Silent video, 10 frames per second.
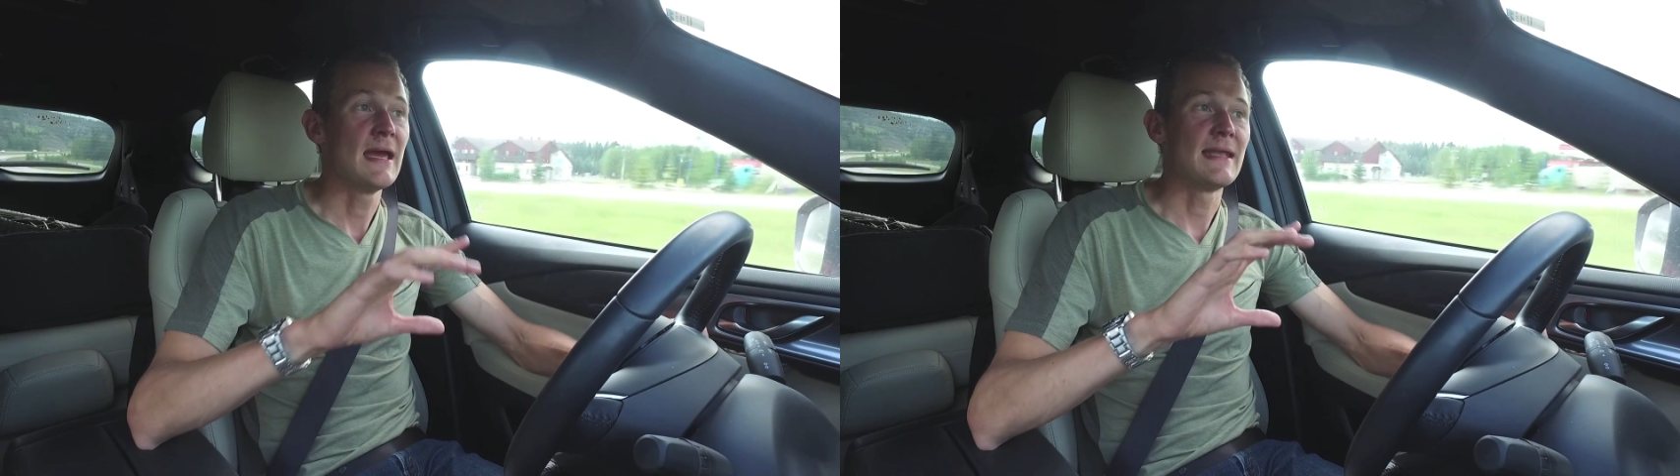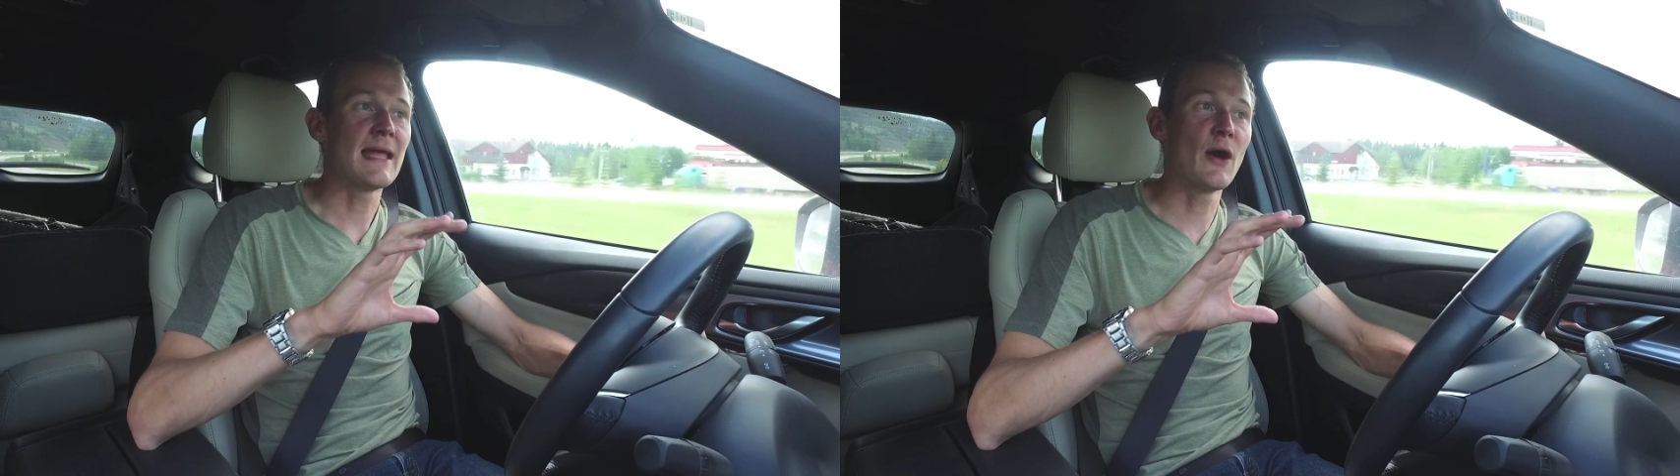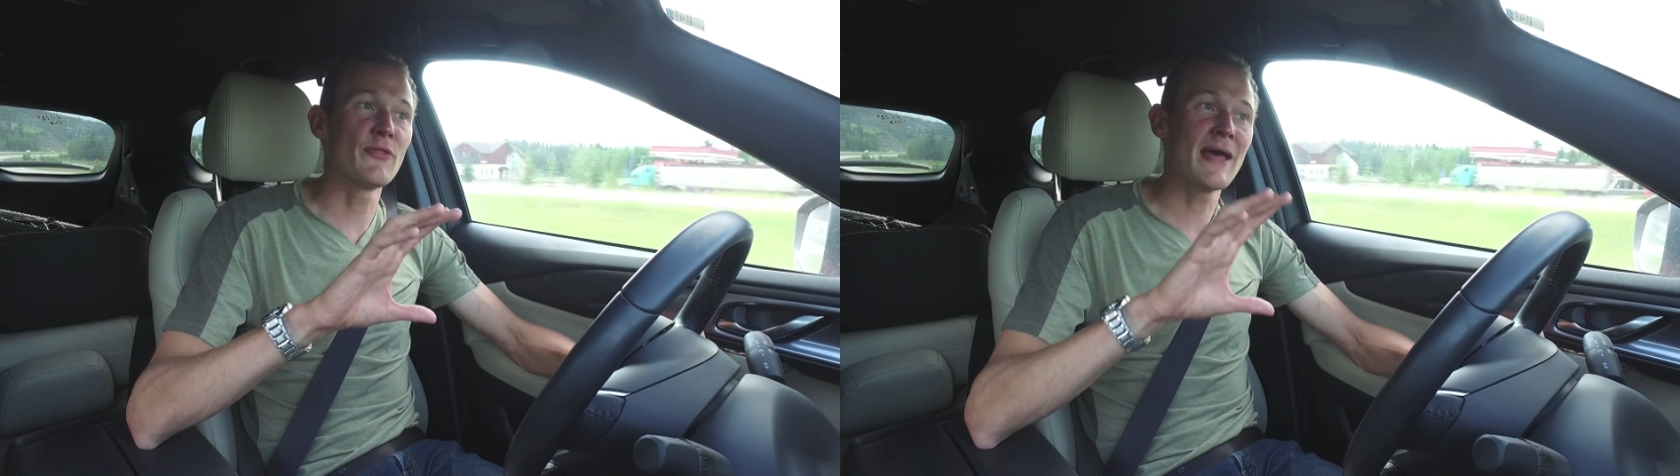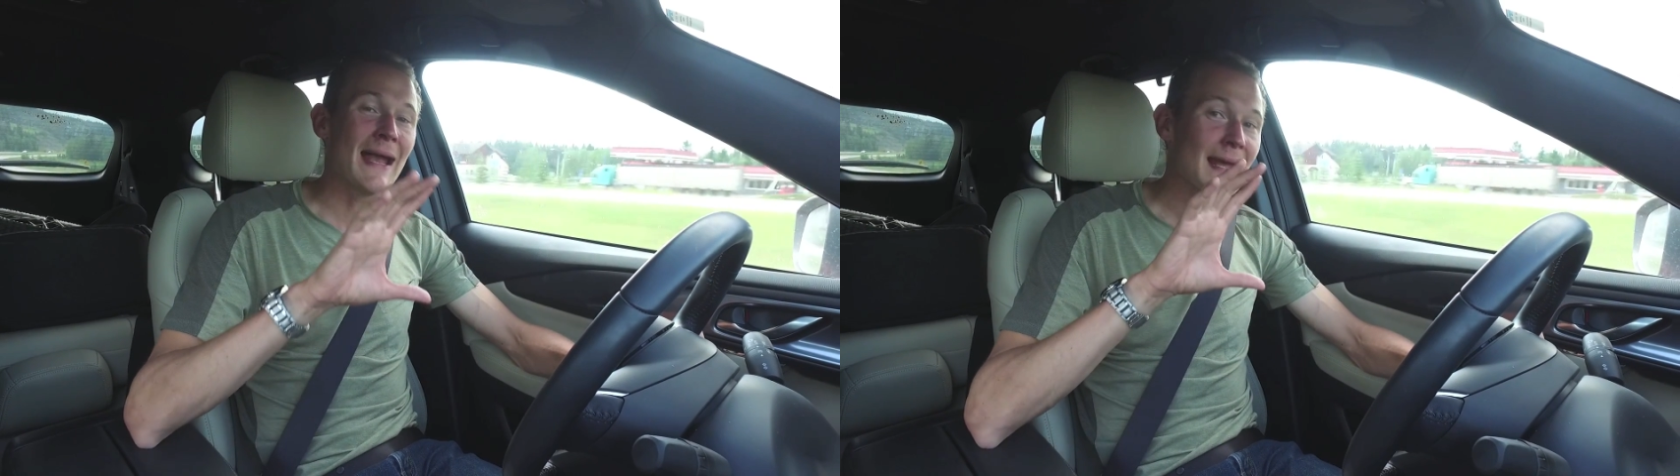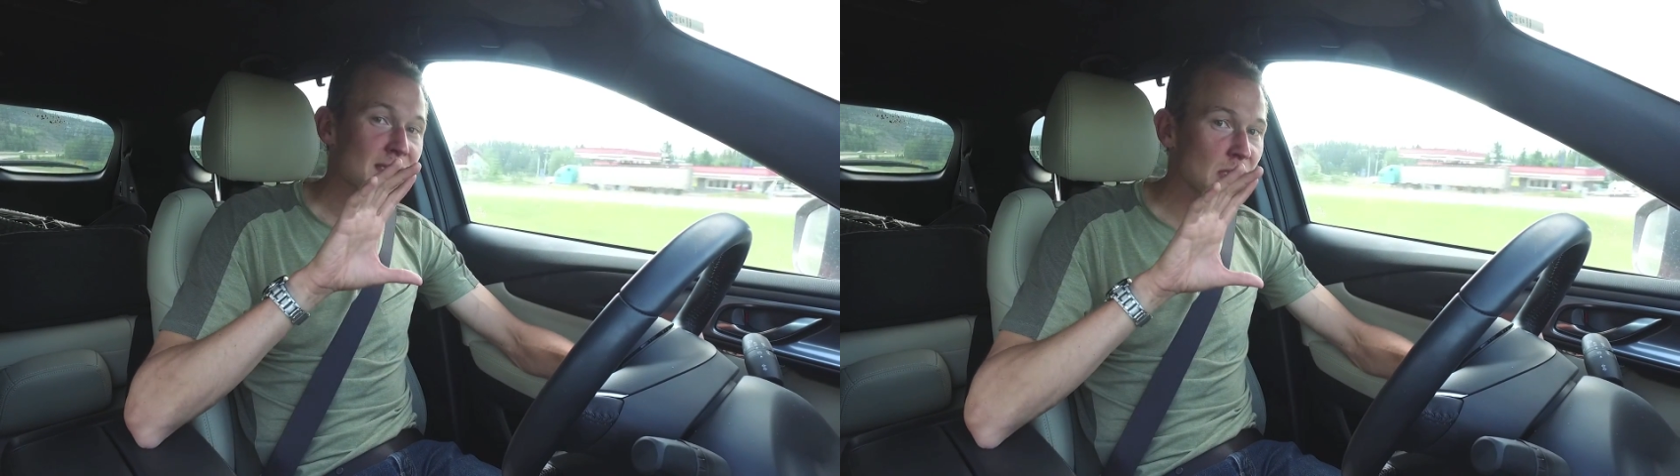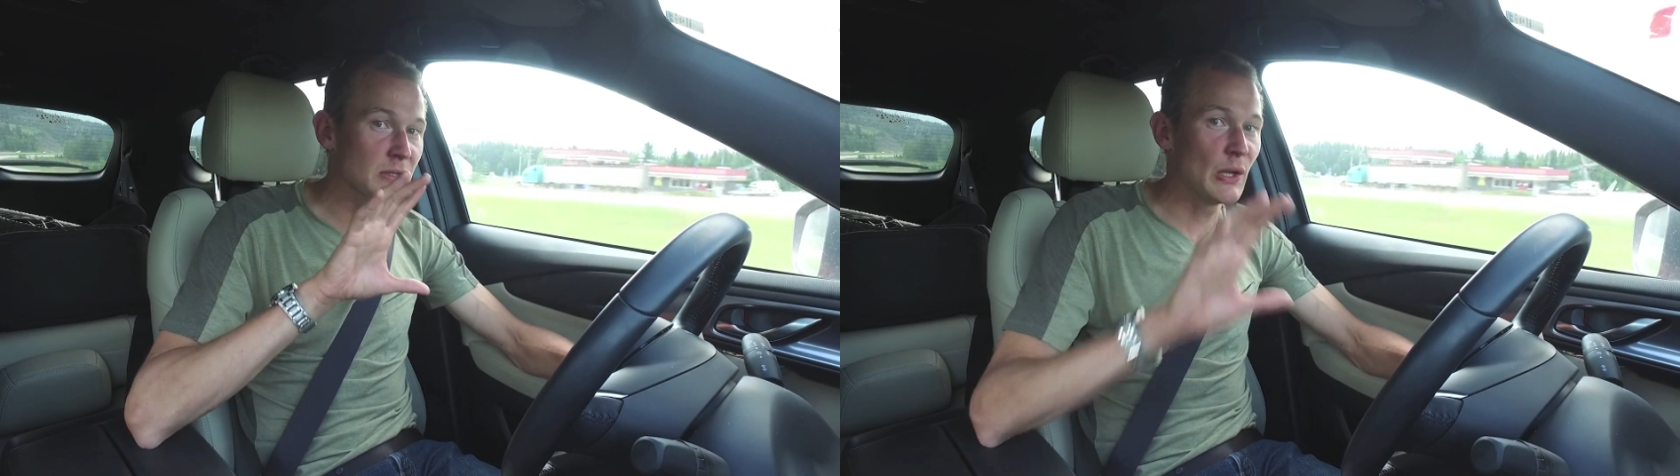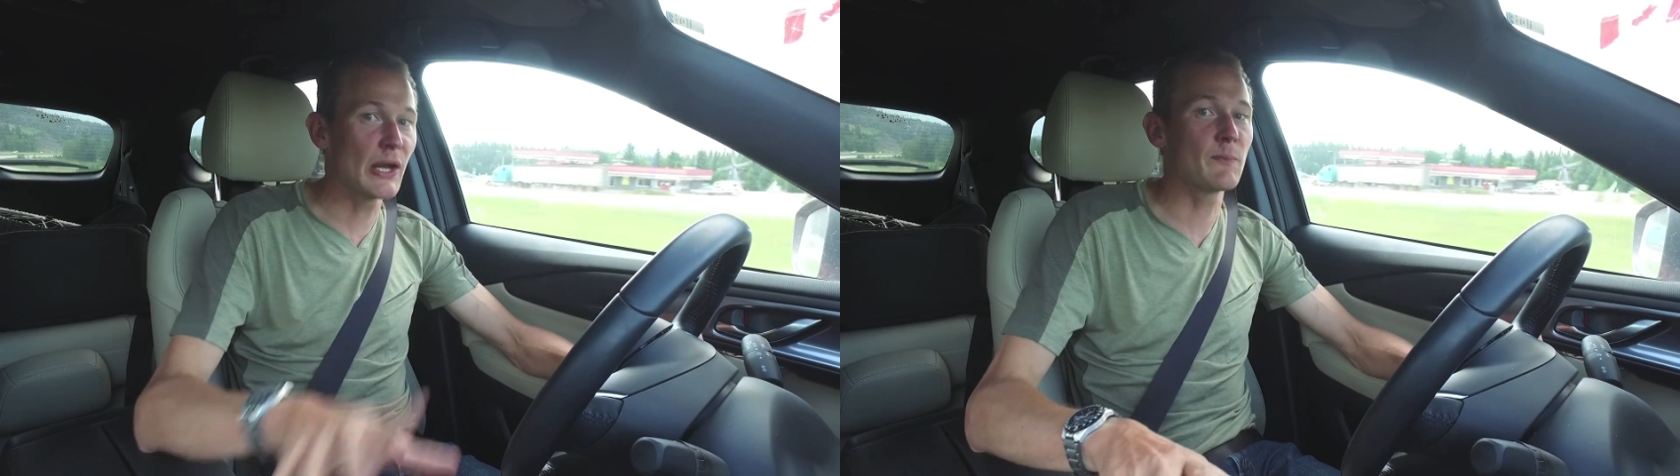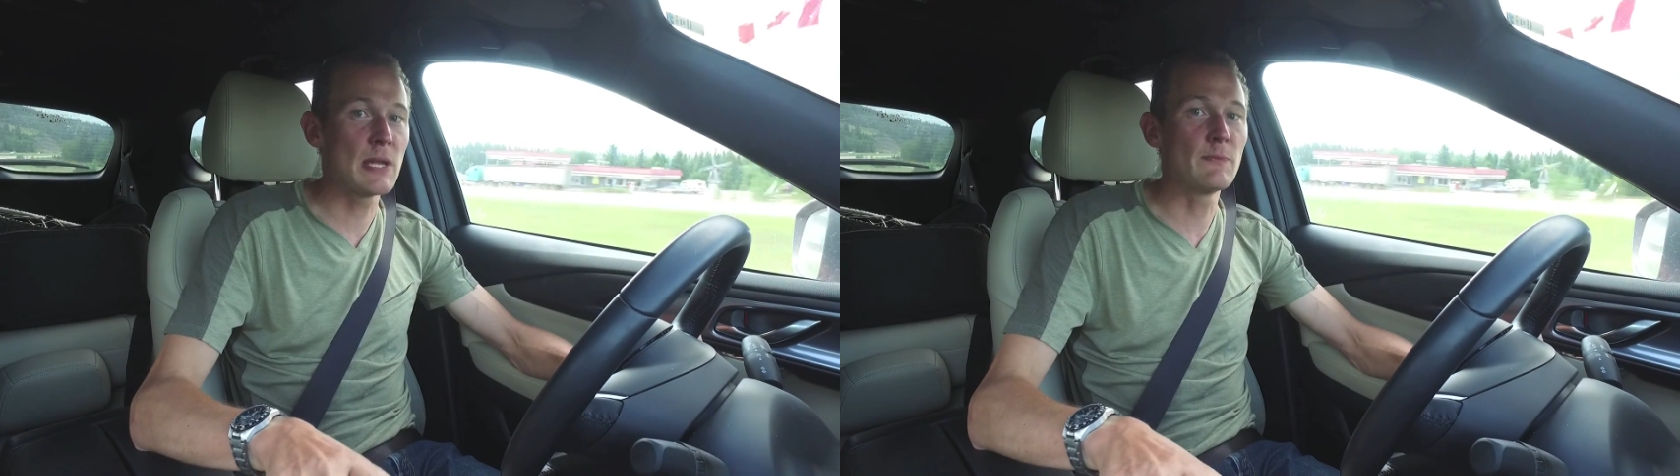Now, that has a
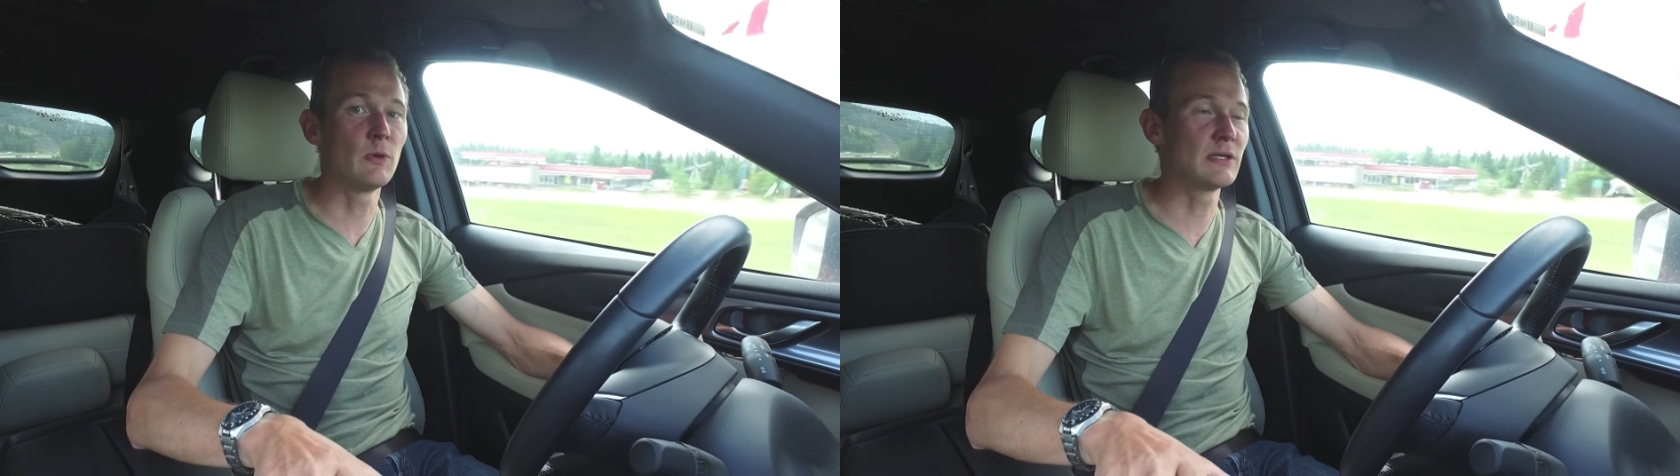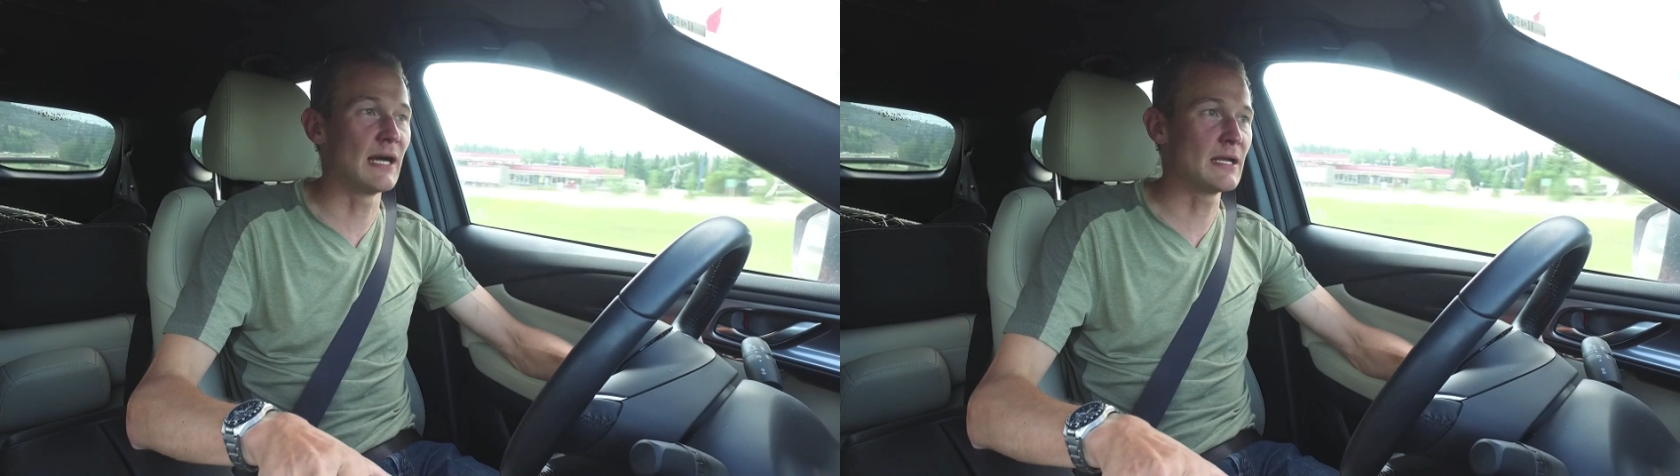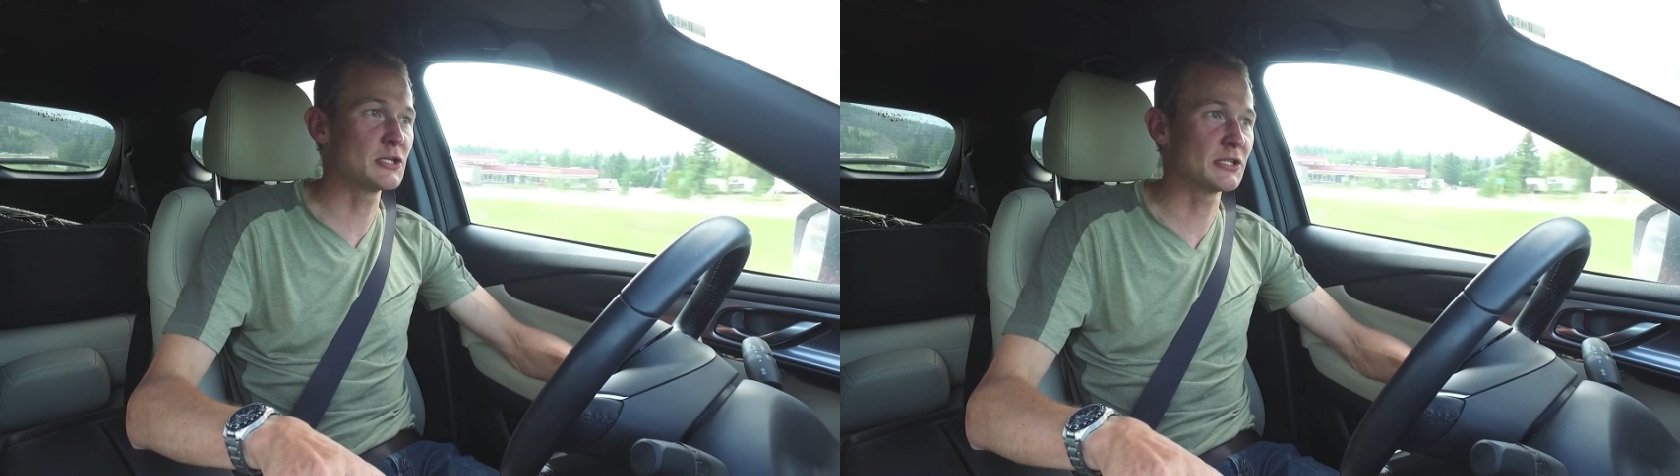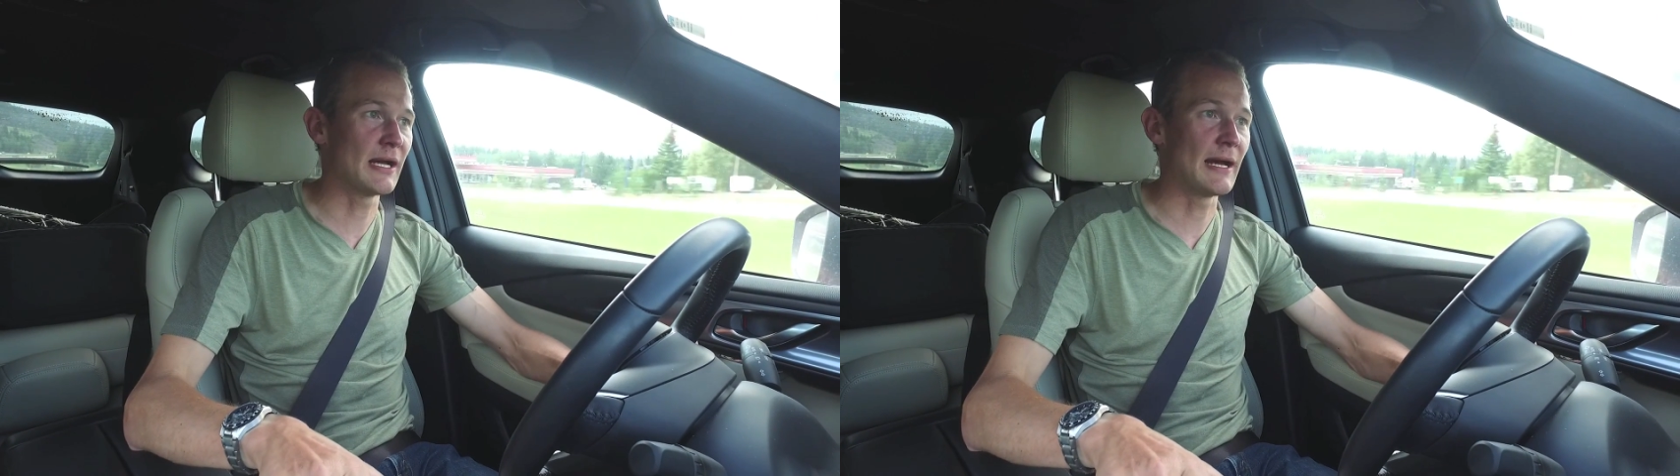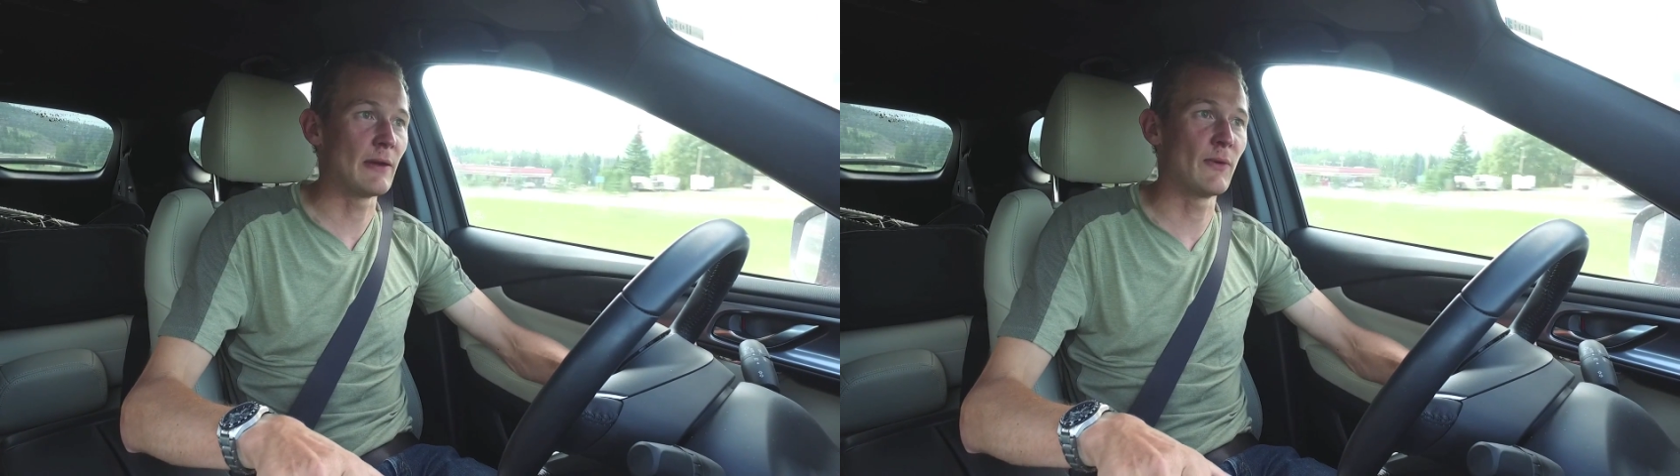lot of people gun shy.